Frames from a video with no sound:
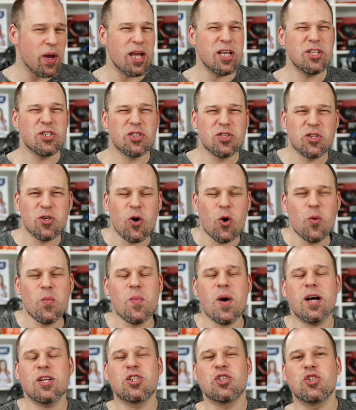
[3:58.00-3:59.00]
pay so
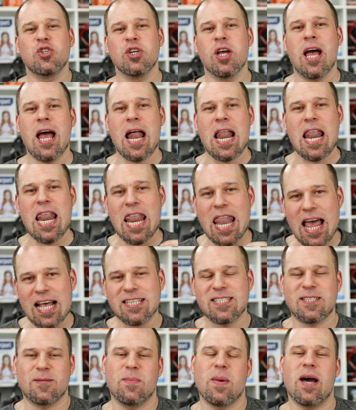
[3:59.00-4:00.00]
much
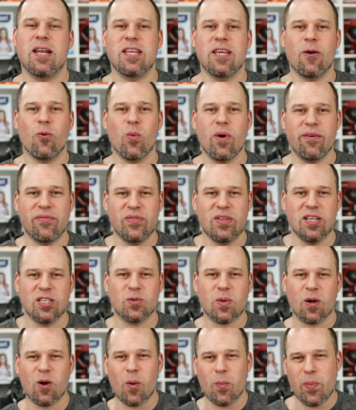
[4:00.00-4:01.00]
less money with
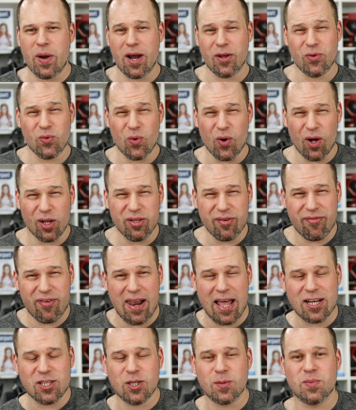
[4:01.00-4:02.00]
this one compared to all the
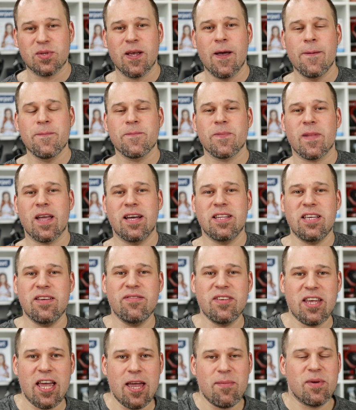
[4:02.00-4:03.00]
flagships, and
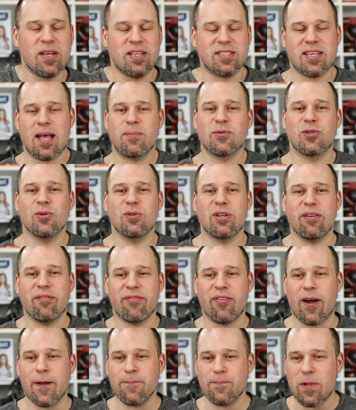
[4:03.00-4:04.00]
even gaming is absolutely
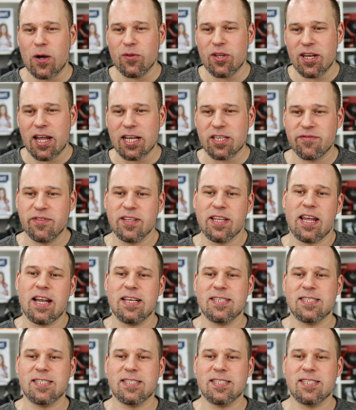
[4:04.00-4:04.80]
fine. Now the next thing that